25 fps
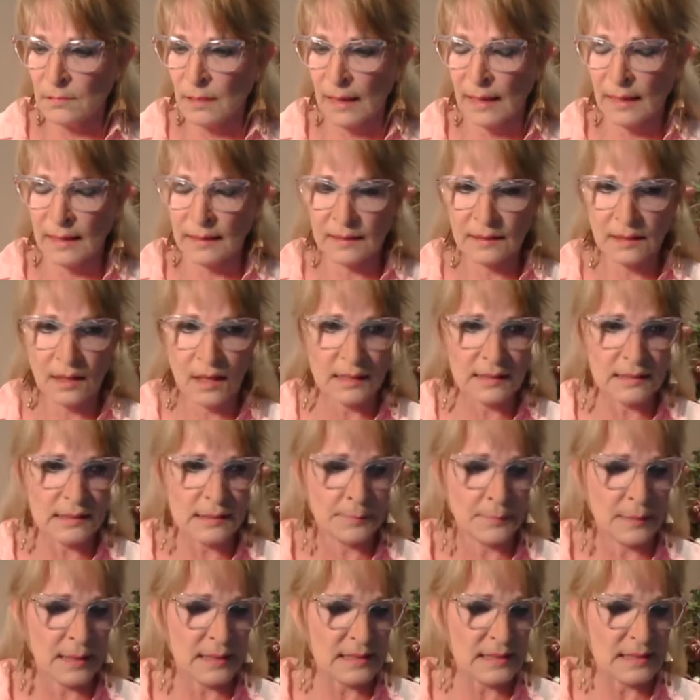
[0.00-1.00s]
I thought
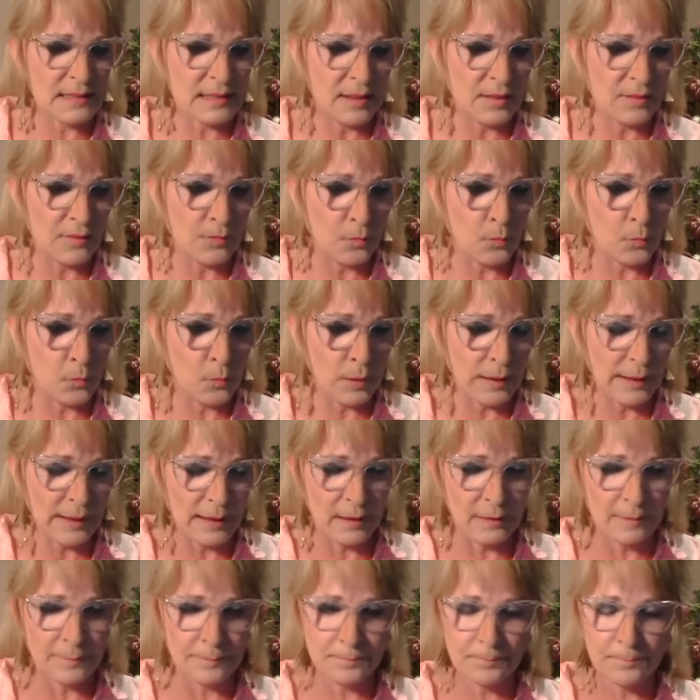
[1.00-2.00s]
to myself,
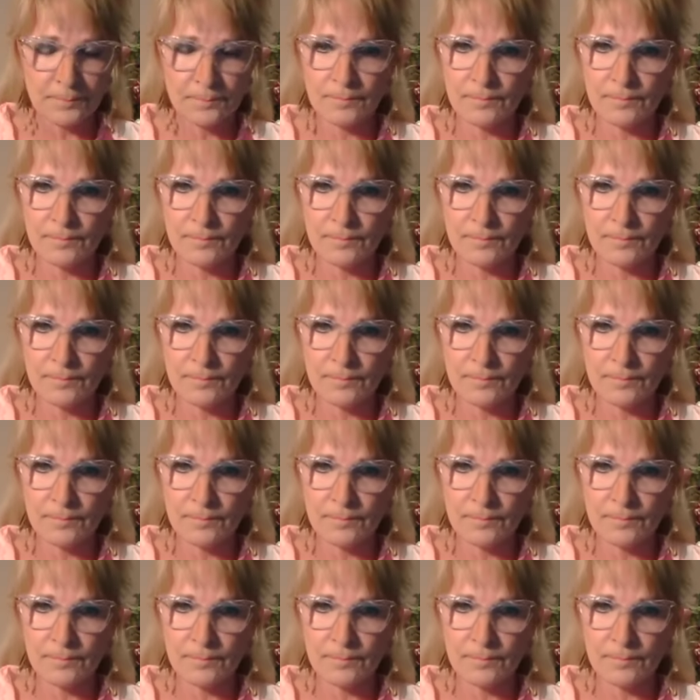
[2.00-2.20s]
well,